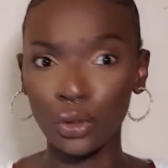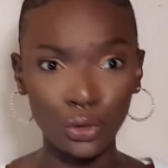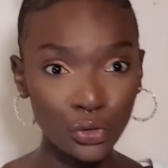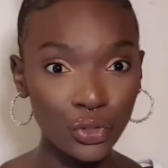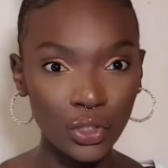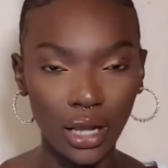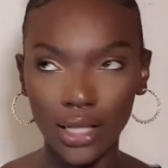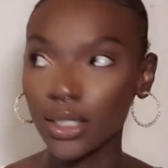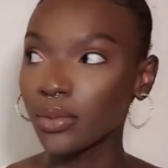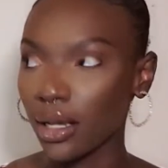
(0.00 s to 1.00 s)
because,
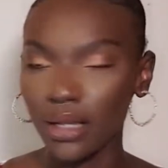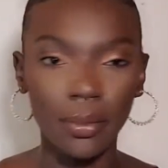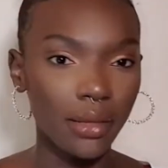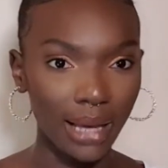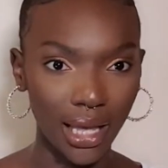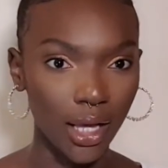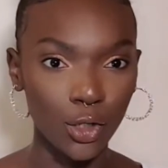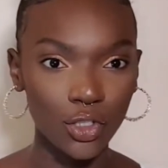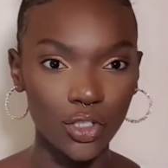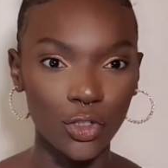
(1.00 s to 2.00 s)
like, sometimes I be in my
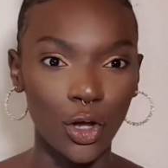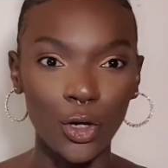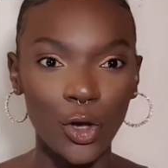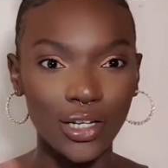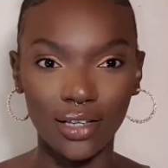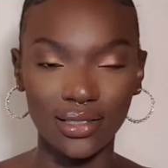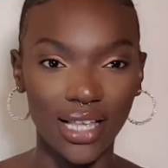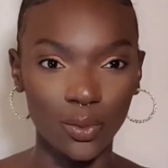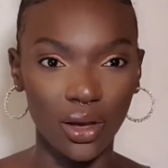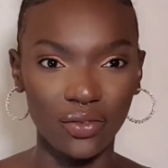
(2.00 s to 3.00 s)
house, you know, go
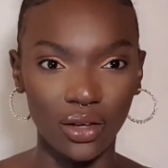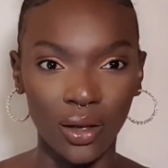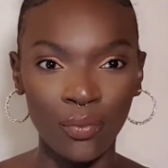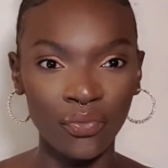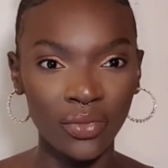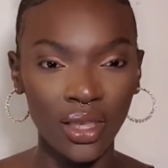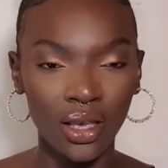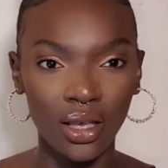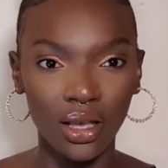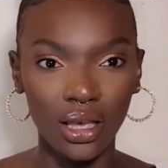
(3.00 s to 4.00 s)
downstairs, whatever,
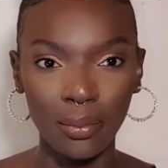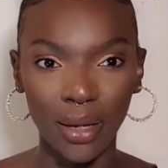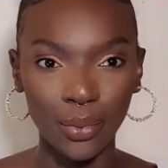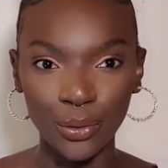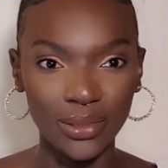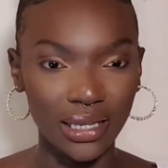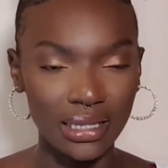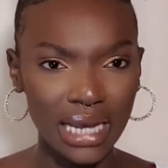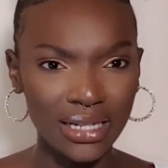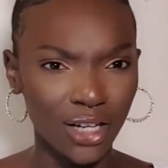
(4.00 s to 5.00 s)
in my
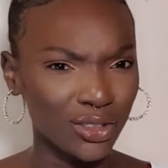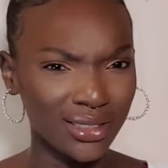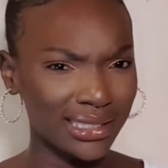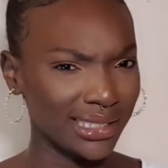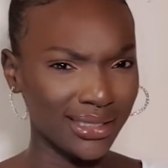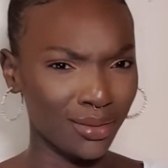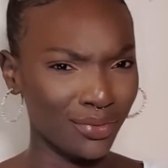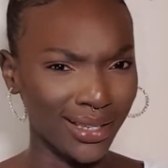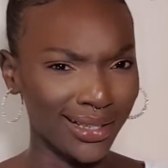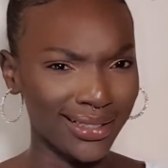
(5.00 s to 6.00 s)
building, and I'll just see
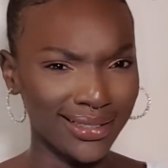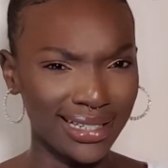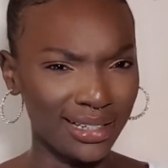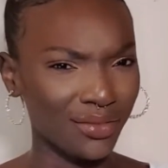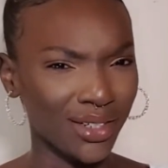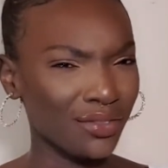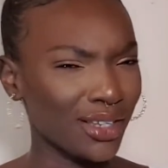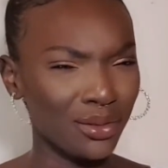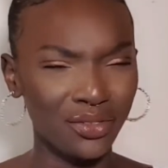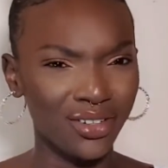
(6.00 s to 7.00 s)
something delivered. I'm
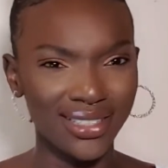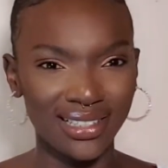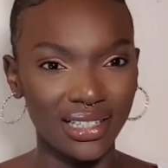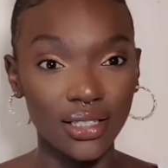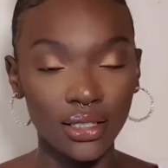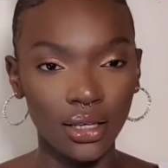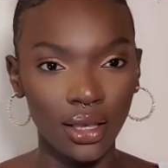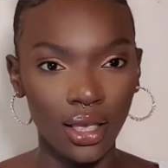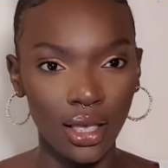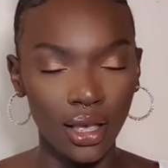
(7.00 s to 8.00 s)
thinking, what the fuck is this?
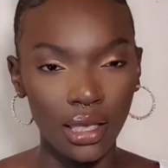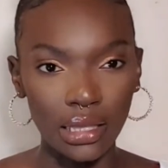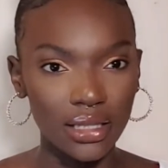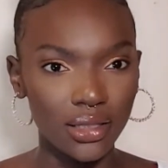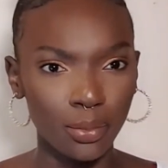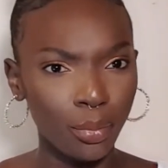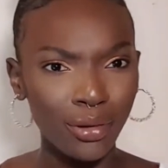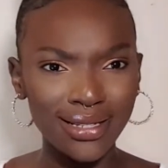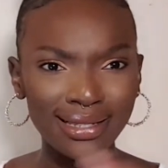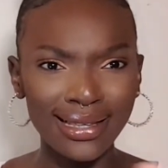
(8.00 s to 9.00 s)

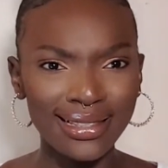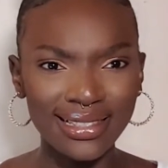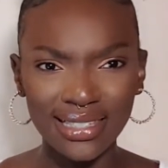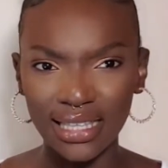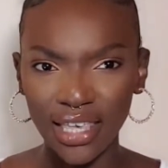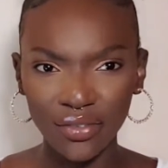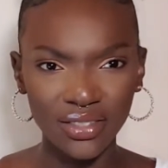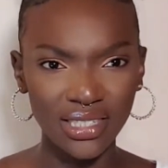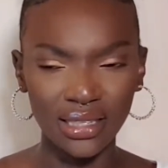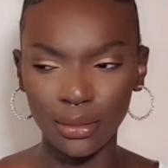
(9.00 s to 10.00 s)
Presents,
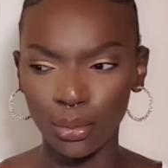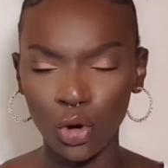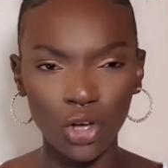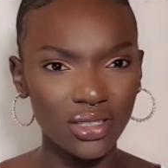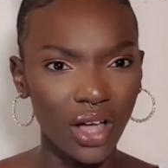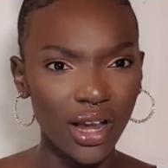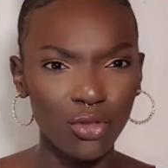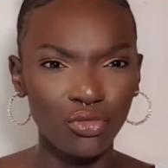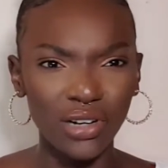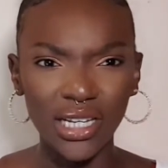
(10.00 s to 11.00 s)
gifts in the box,
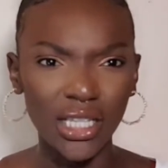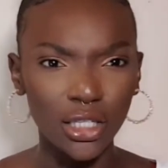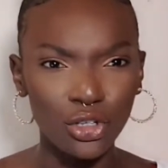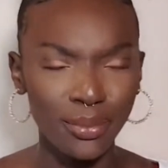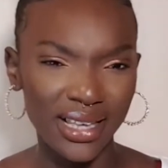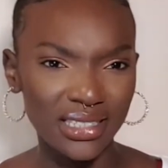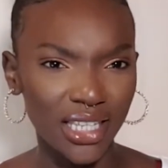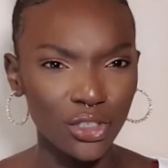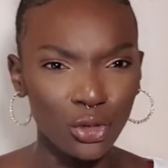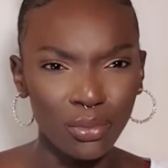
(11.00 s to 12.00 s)
like a really cute
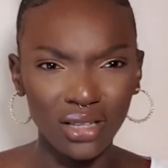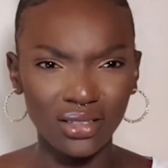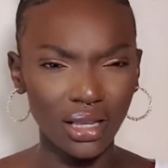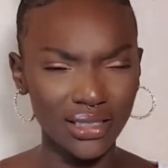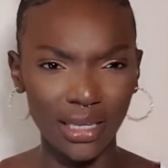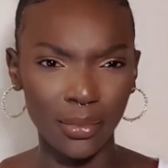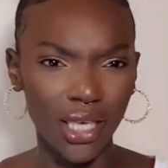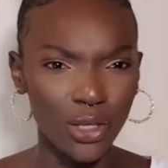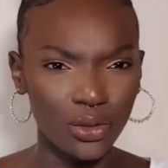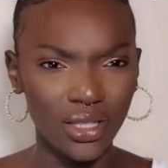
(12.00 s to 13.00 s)
message. Oh my,
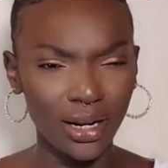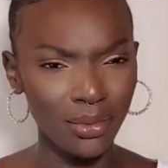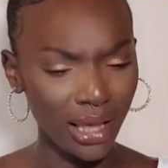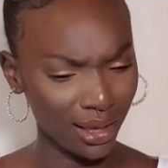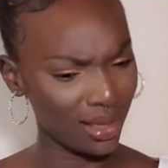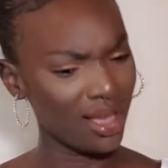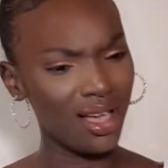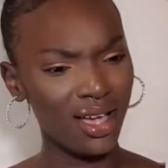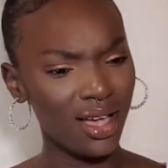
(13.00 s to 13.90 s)
Timmy, I'm like,